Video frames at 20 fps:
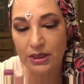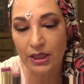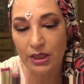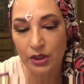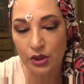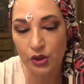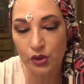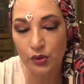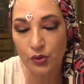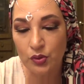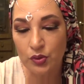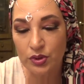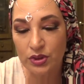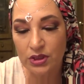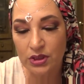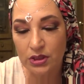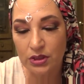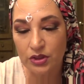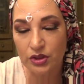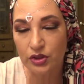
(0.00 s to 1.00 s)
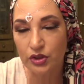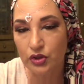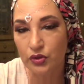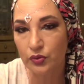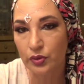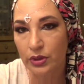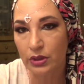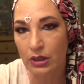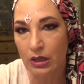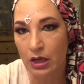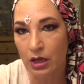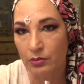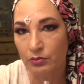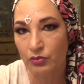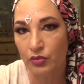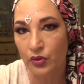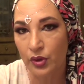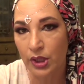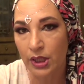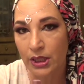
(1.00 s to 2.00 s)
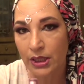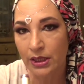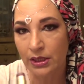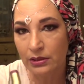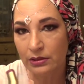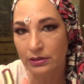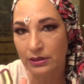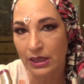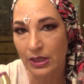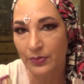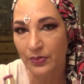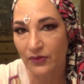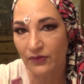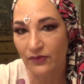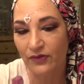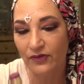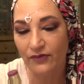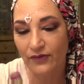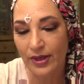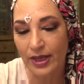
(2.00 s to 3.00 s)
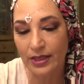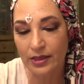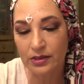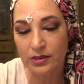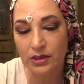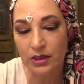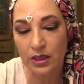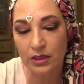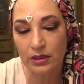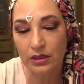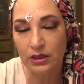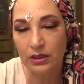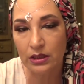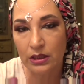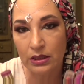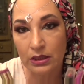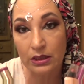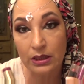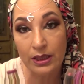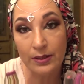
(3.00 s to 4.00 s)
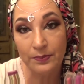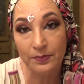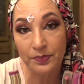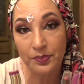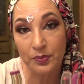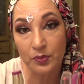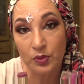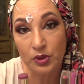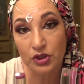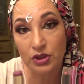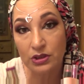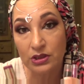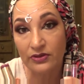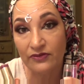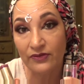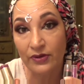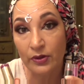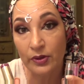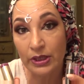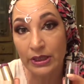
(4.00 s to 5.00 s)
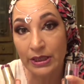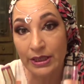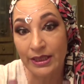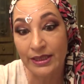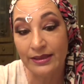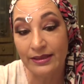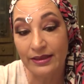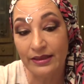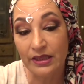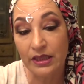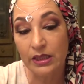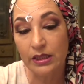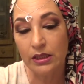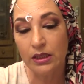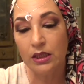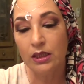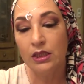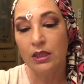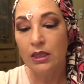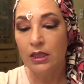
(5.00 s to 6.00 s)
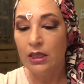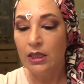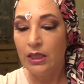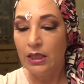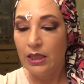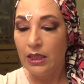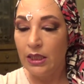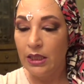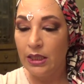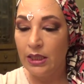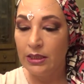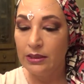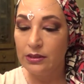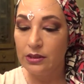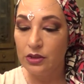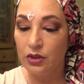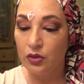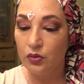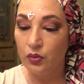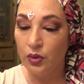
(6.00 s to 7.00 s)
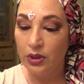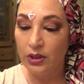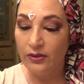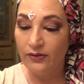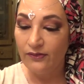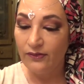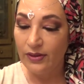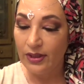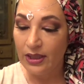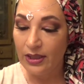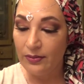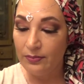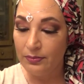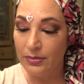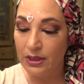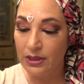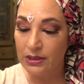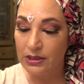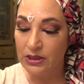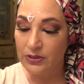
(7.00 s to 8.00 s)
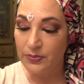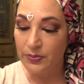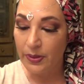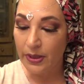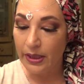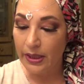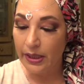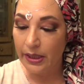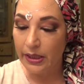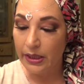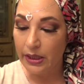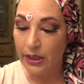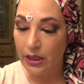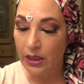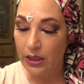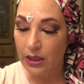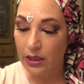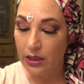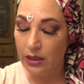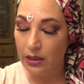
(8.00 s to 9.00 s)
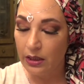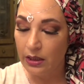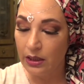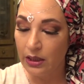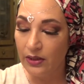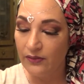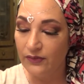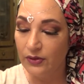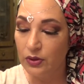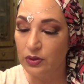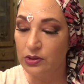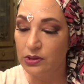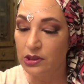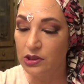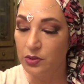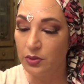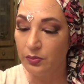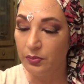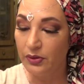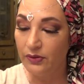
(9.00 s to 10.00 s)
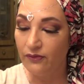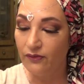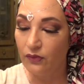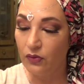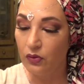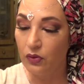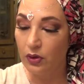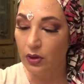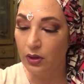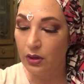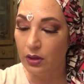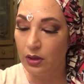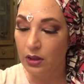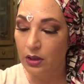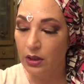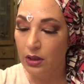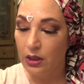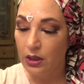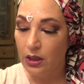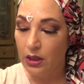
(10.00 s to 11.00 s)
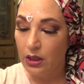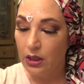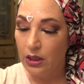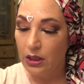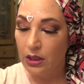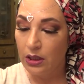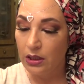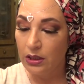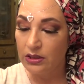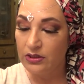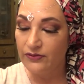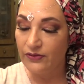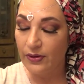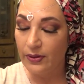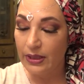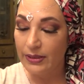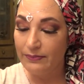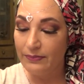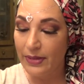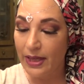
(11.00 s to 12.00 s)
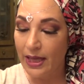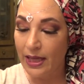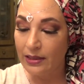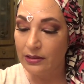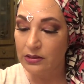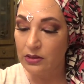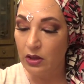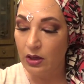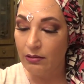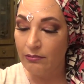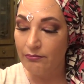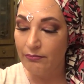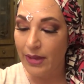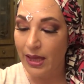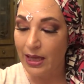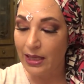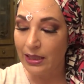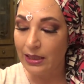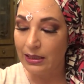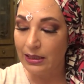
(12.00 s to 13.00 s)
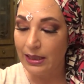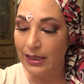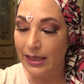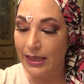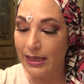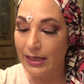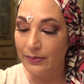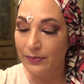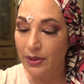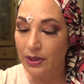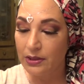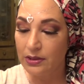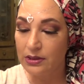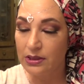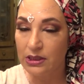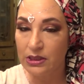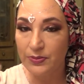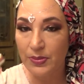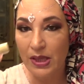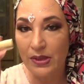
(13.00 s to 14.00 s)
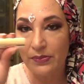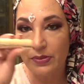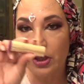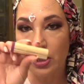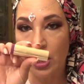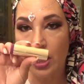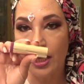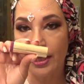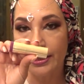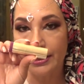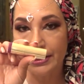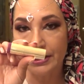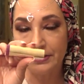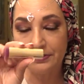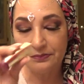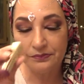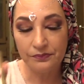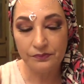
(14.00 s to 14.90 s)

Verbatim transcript: I used to do an ombre type of effect on the lip, which is a very in thing. And so one of them is by, and I've used this one before, uh, it's very matte, it's called Matte Glam, and this is by Milani.